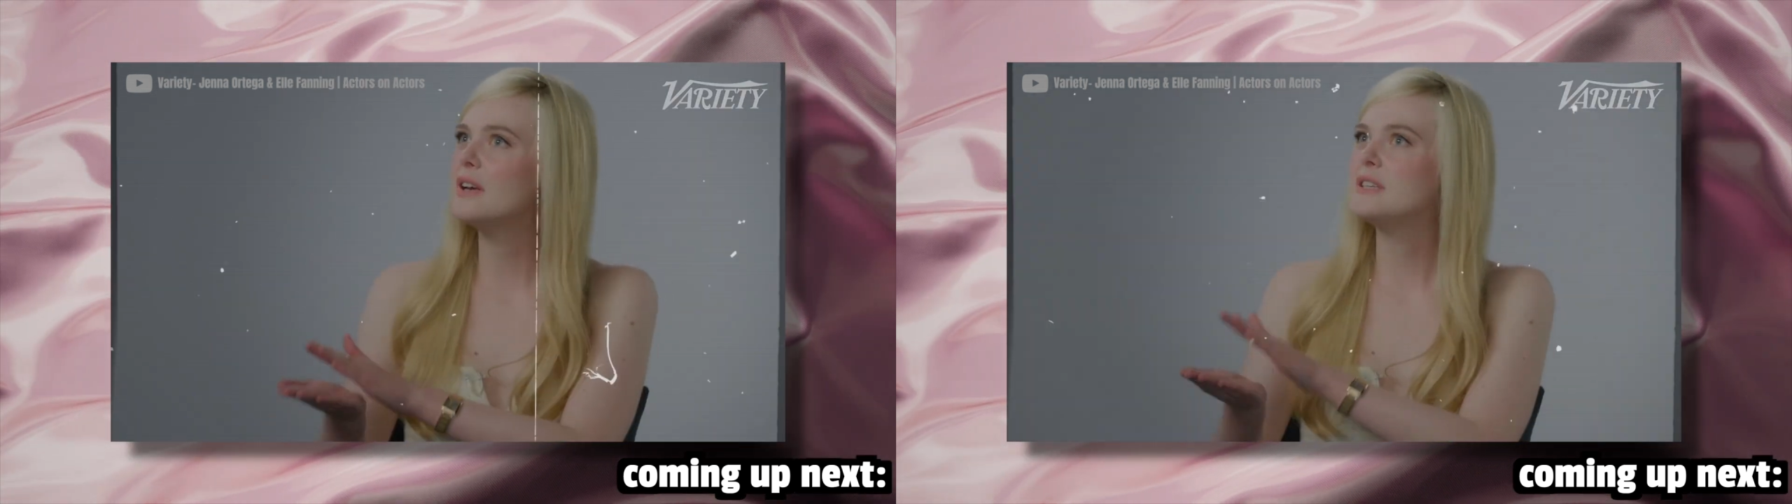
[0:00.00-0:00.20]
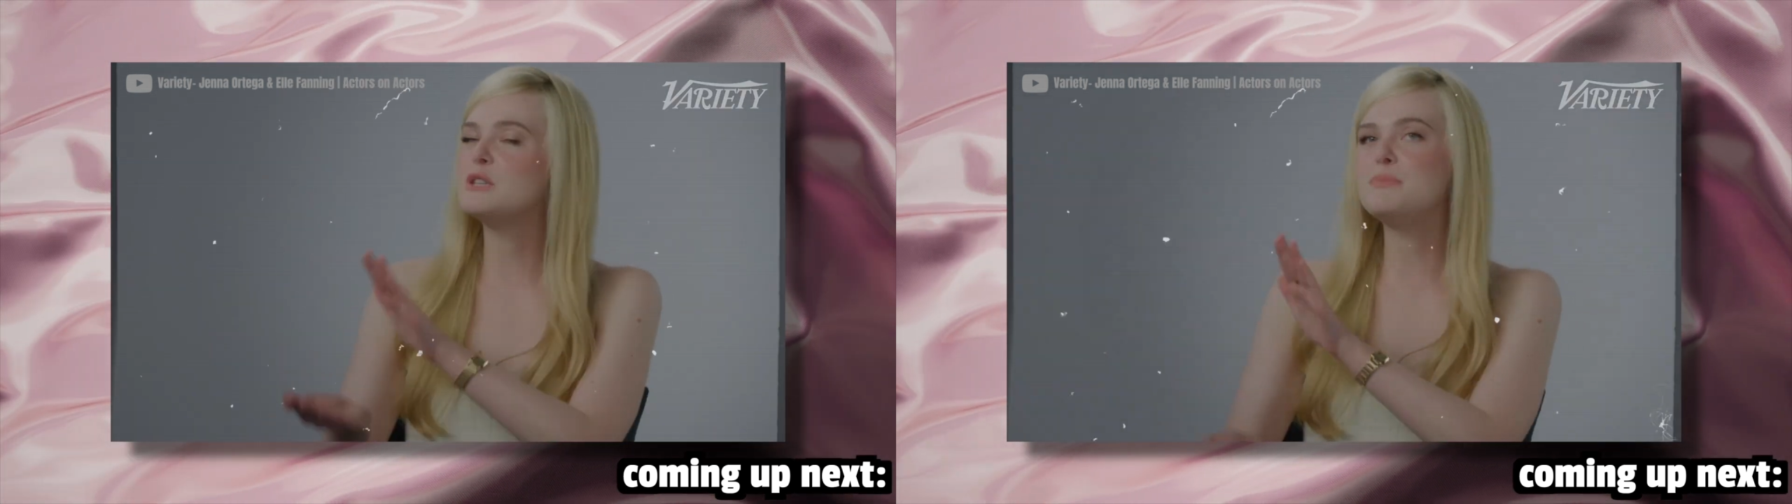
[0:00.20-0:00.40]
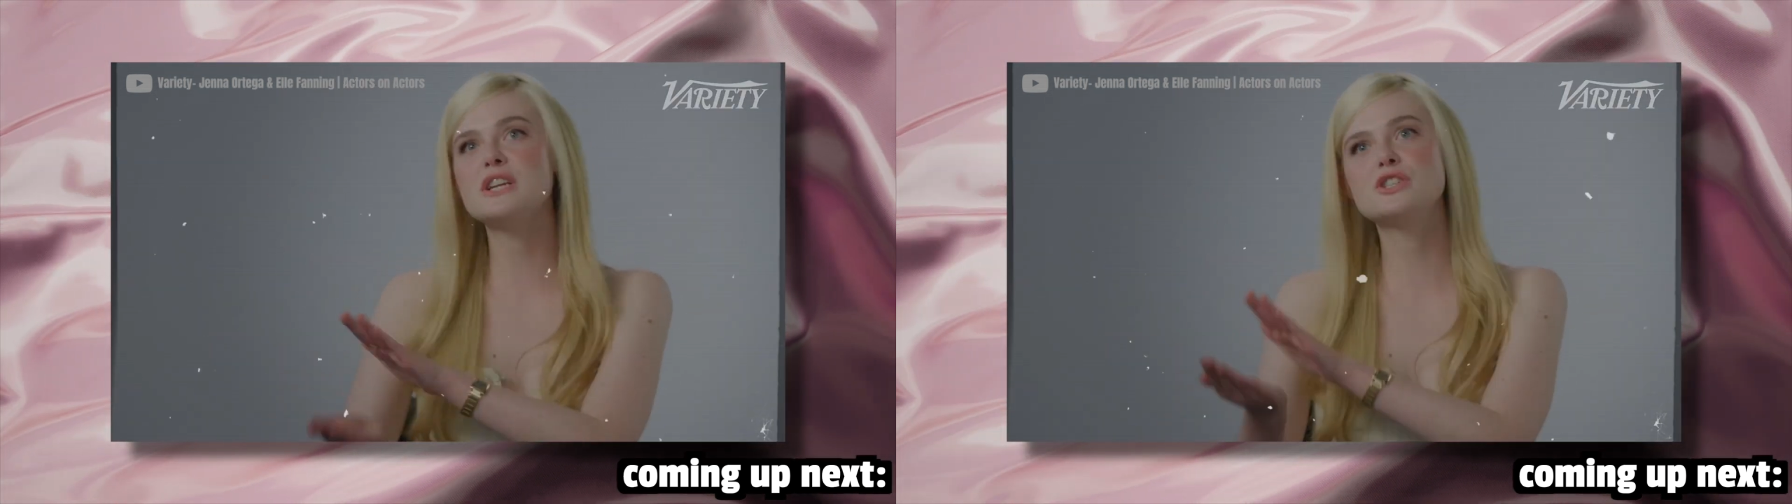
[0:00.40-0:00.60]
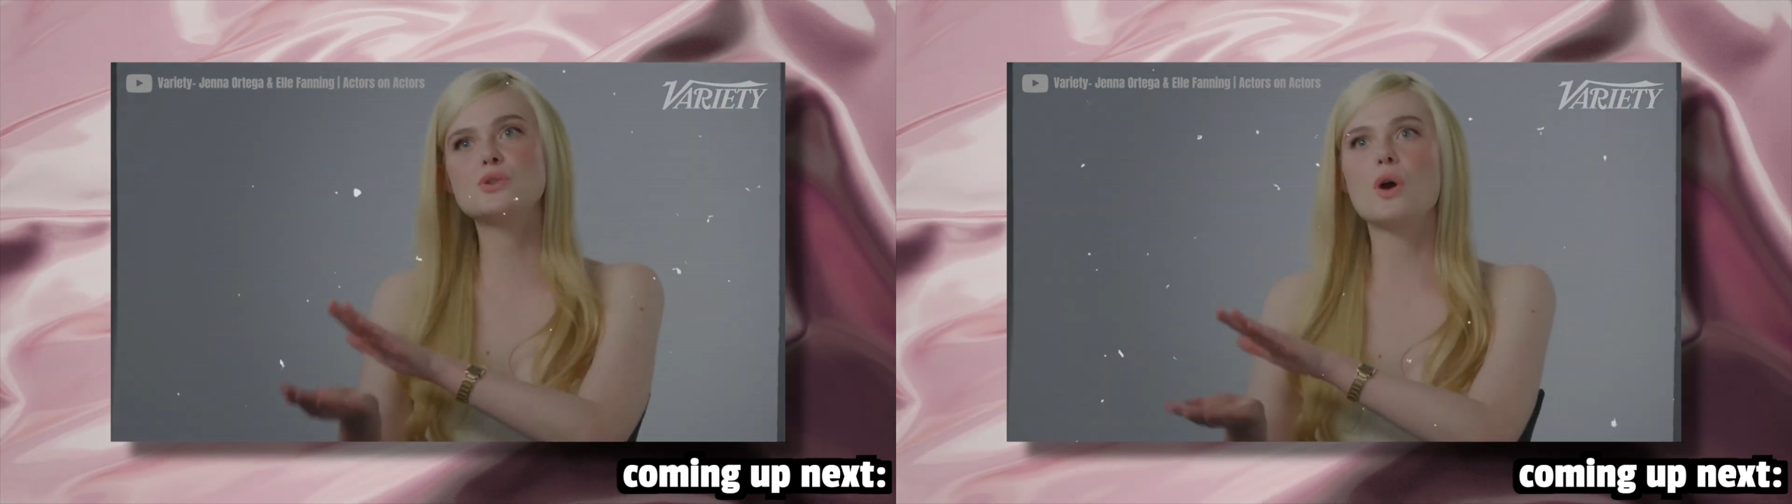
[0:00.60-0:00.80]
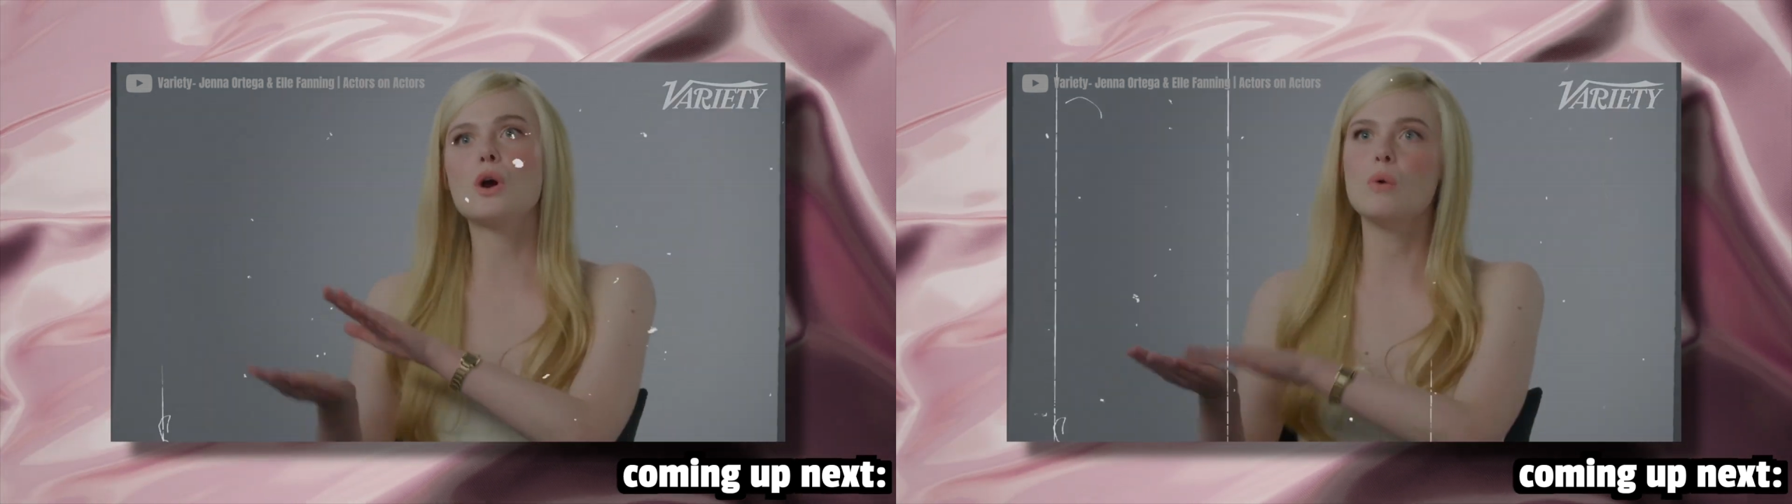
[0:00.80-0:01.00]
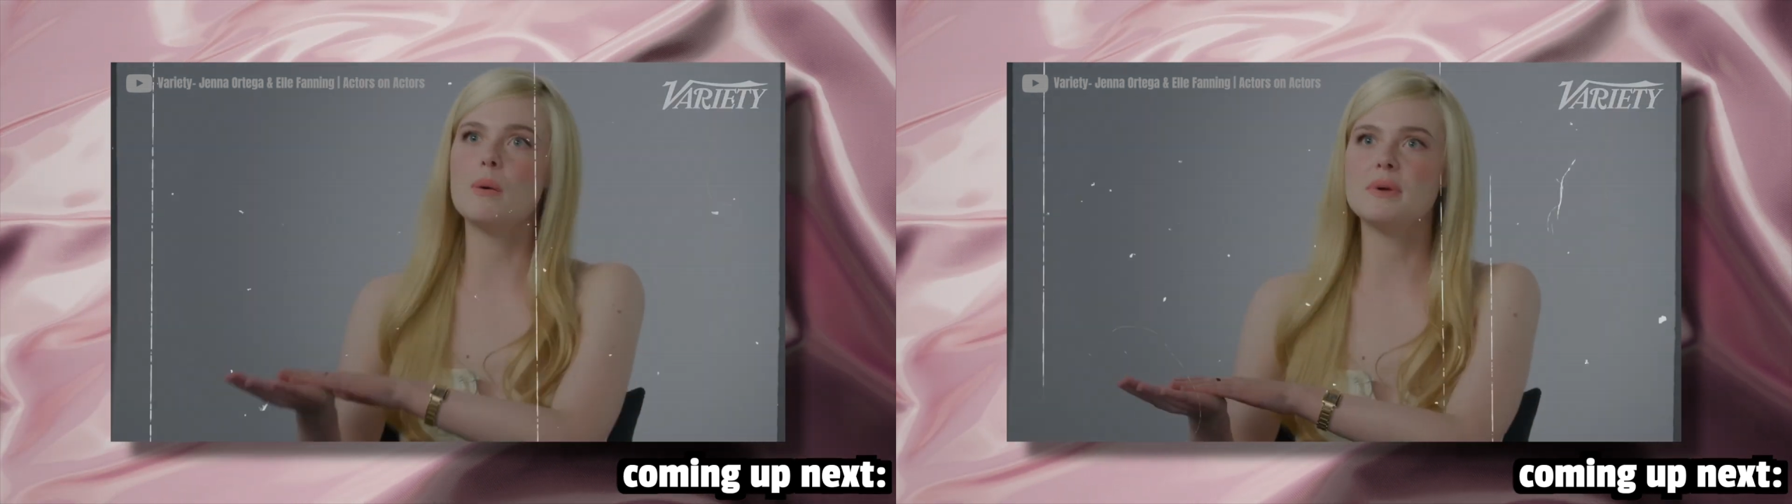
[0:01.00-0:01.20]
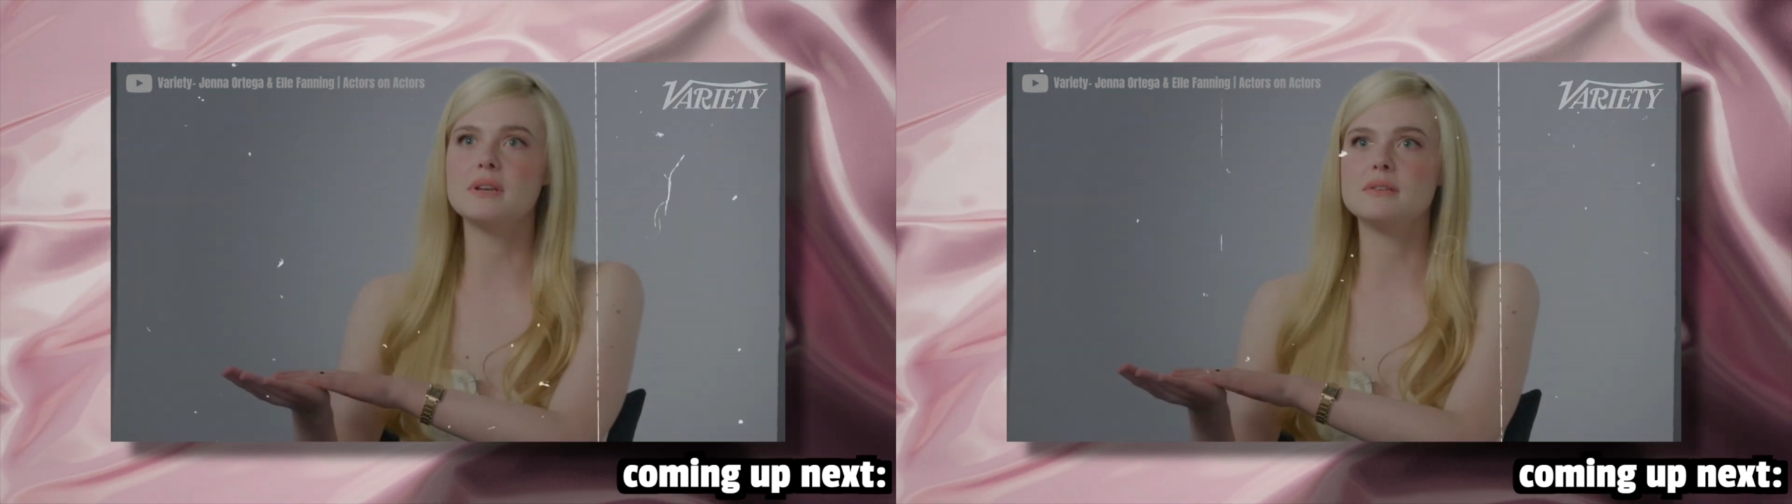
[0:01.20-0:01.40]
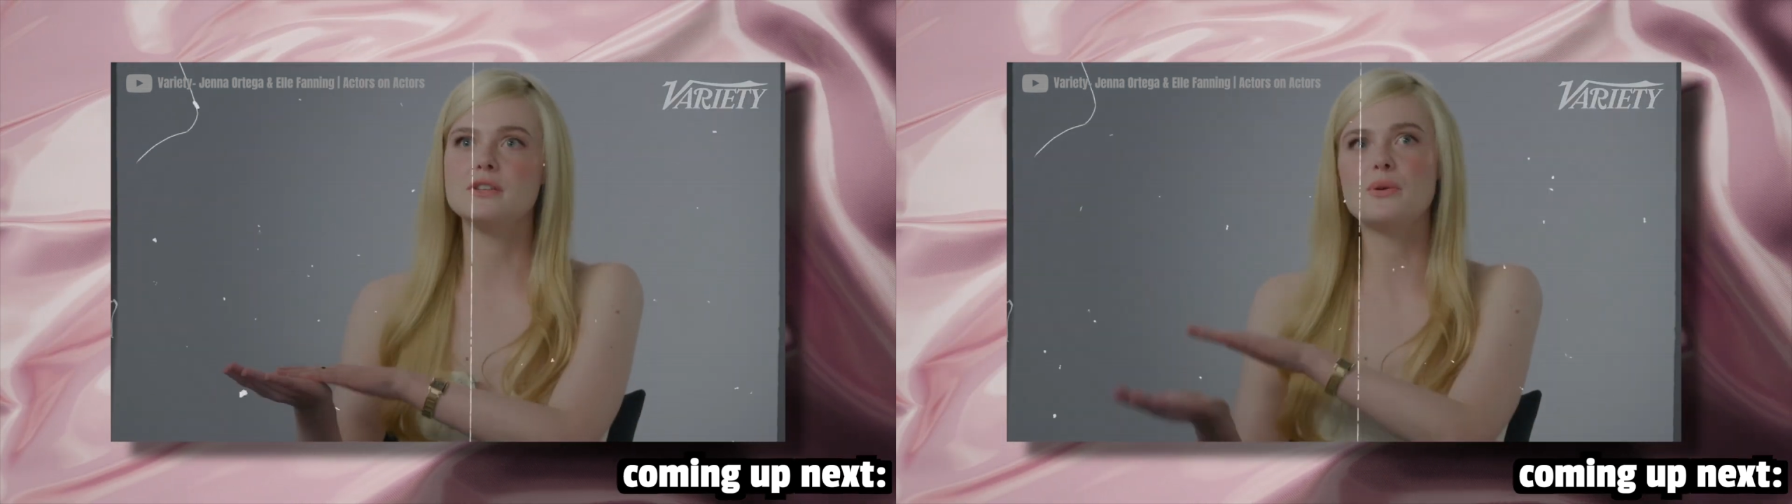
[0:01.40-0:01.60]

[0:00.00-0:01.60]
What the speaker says: To be a strong woman,